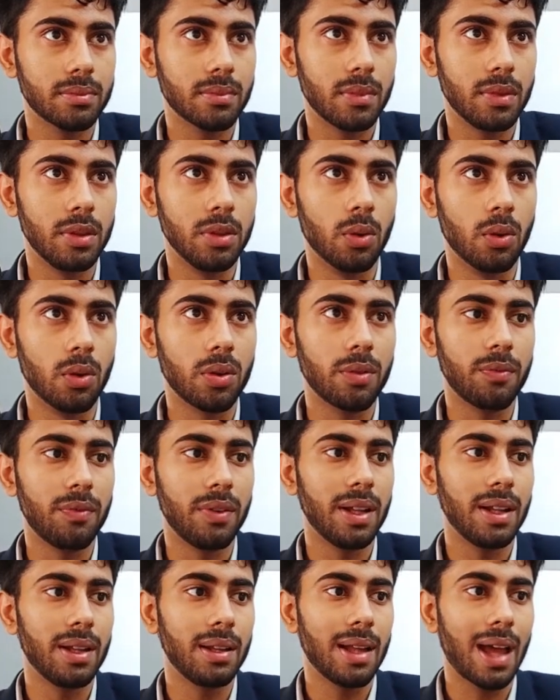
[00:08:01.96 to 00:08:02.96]
node
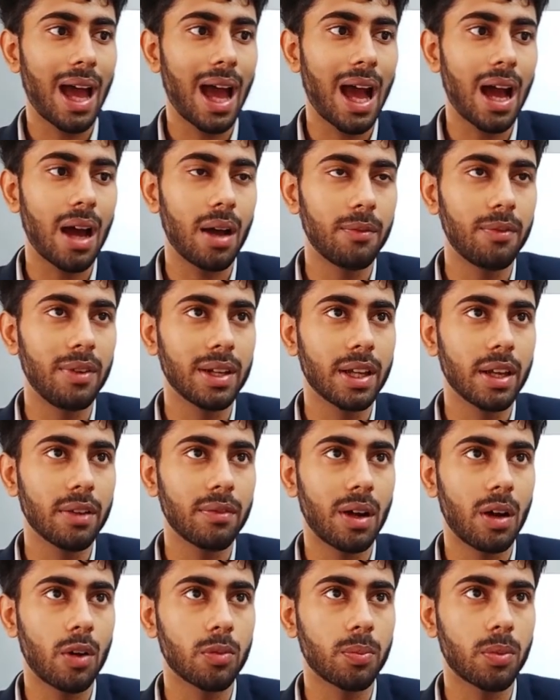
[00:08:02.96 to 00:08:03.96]
will give an
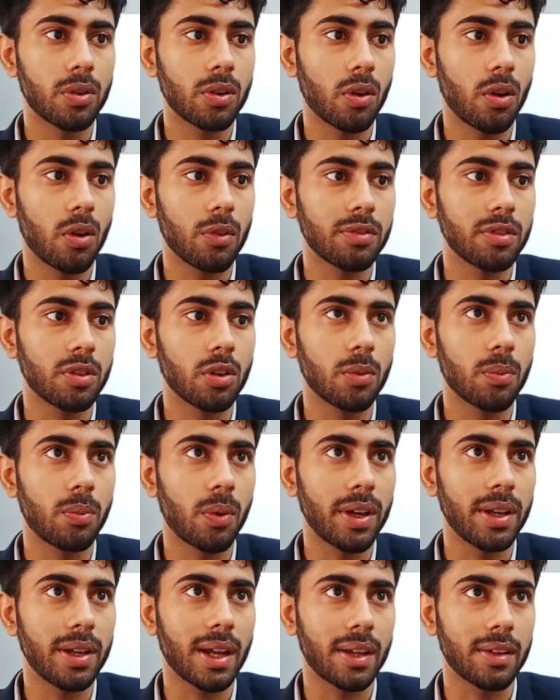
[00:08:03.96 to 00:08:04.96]
output of
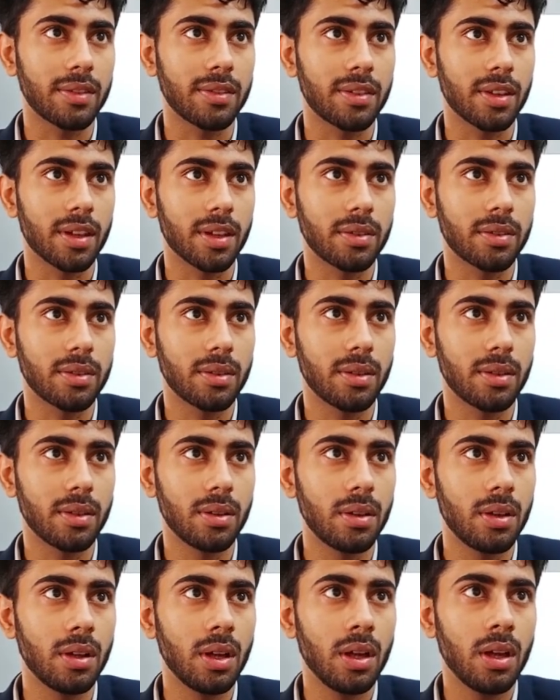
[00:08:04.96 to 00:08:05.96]
0.96.
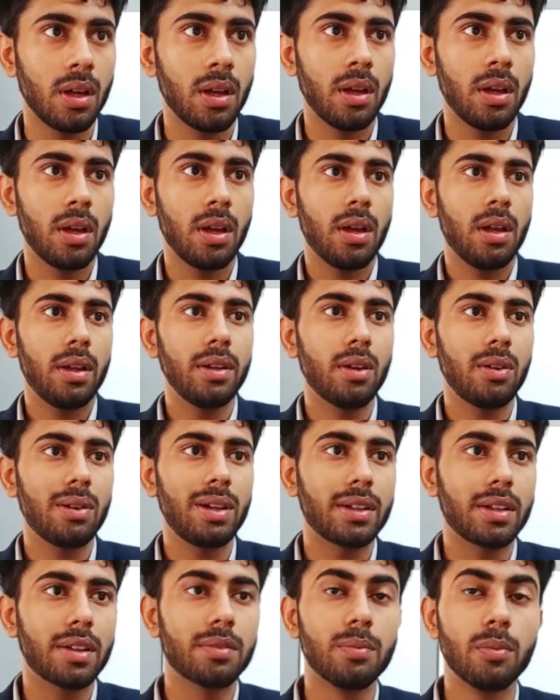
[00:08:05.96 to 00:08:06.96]
Now
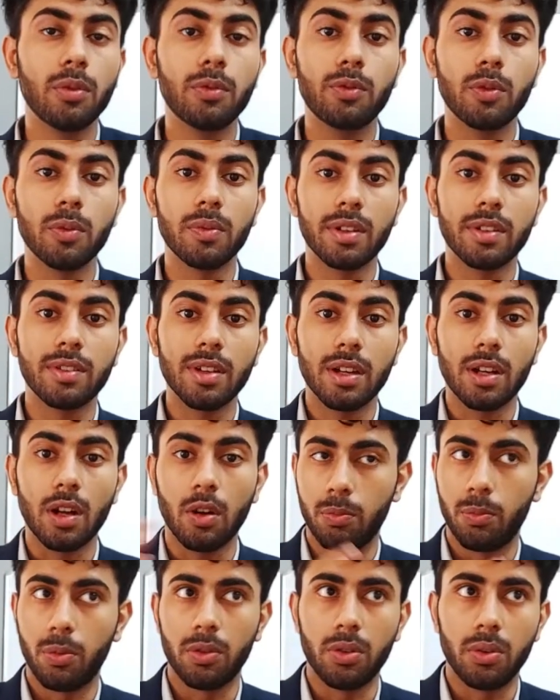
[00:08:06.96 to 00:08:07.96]
let us move towards our
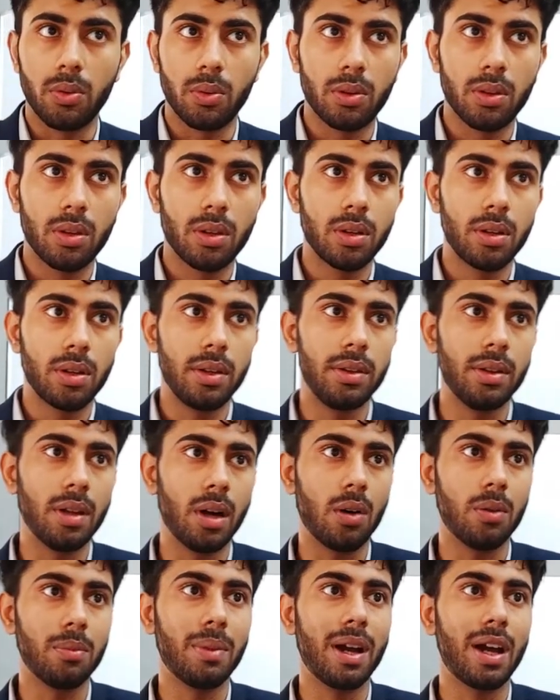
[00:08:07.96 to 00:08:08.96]
output node.
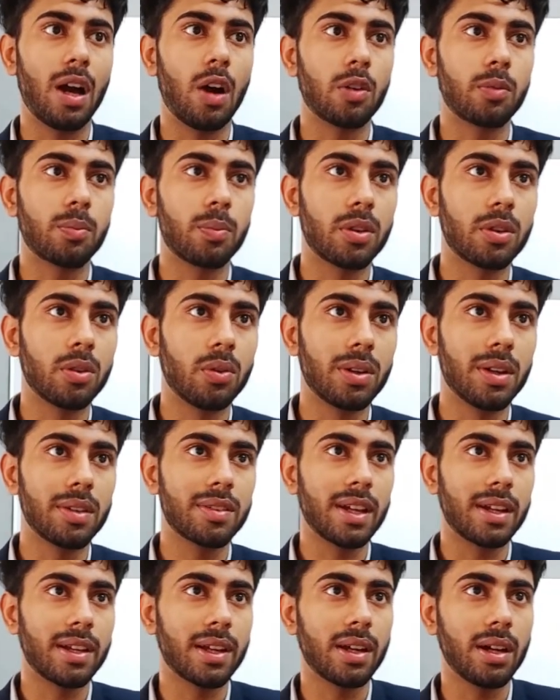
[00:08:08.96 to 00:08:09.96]
Now my output node is
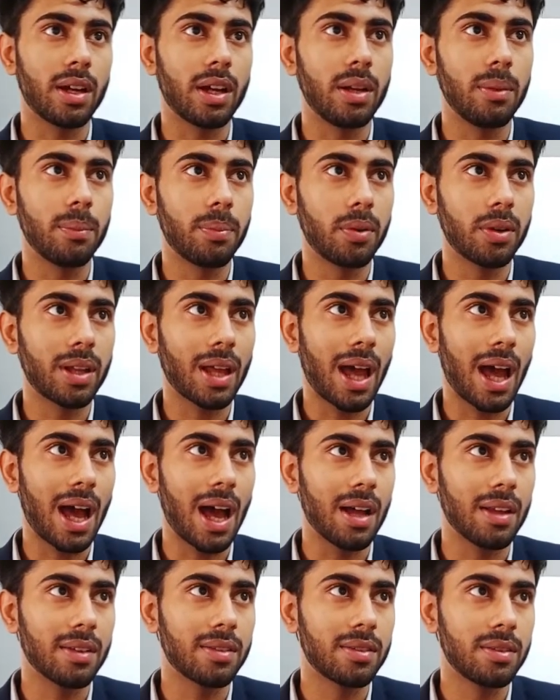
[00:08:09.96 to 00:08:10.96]
getting an input
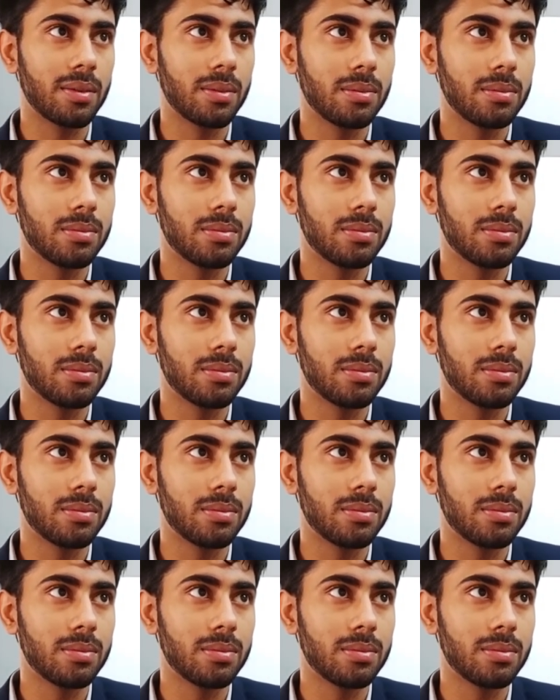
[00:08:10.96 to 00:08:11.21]
as